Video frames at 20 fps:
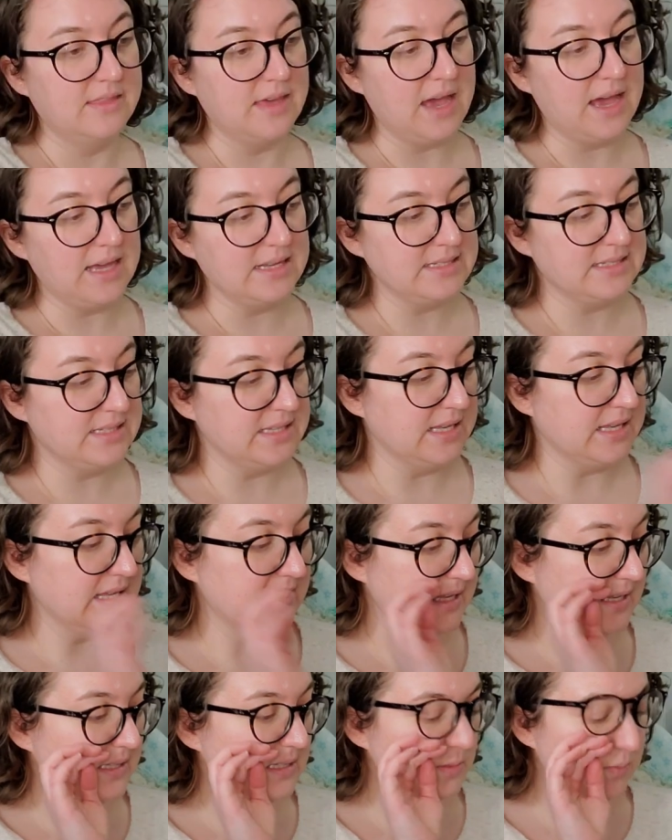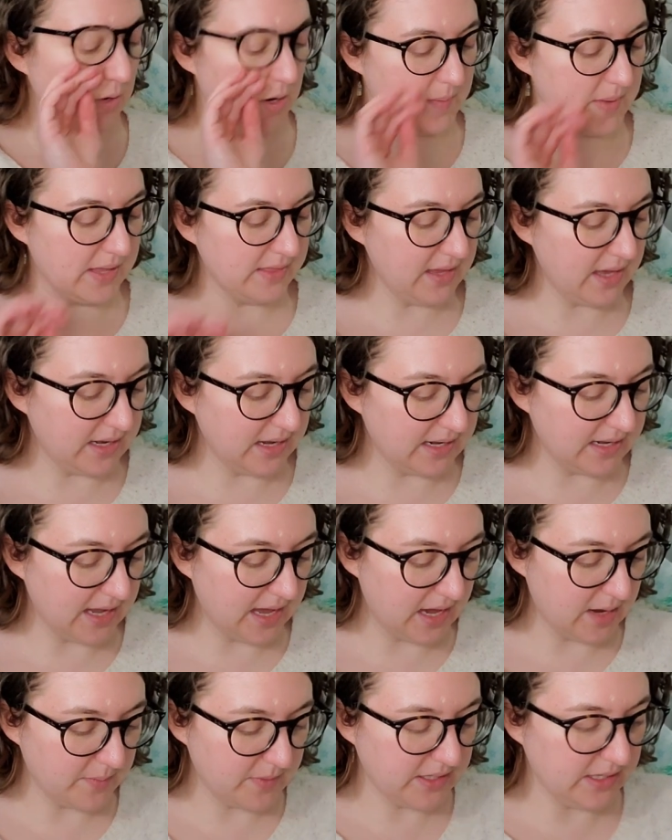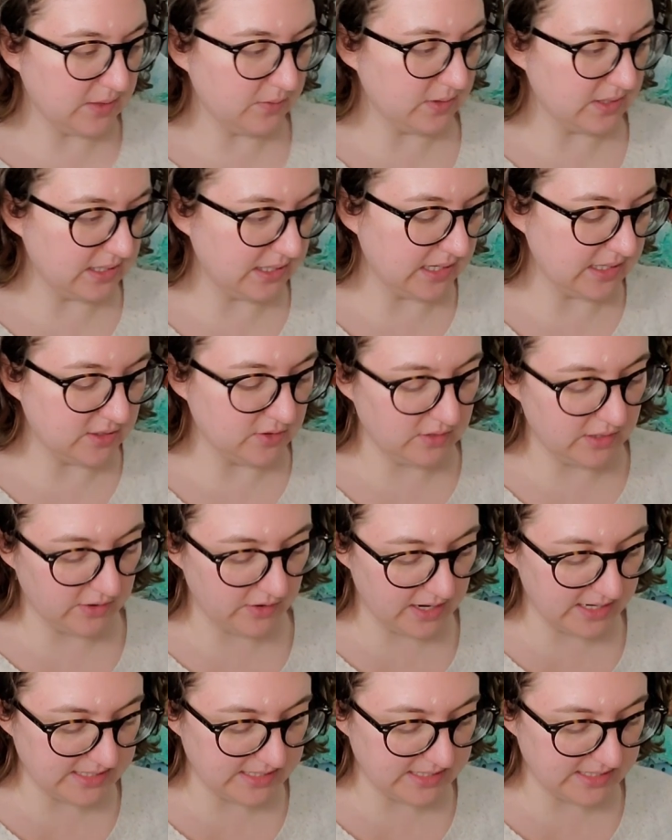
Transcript: That is where I'm at that. And how many, what did I do here?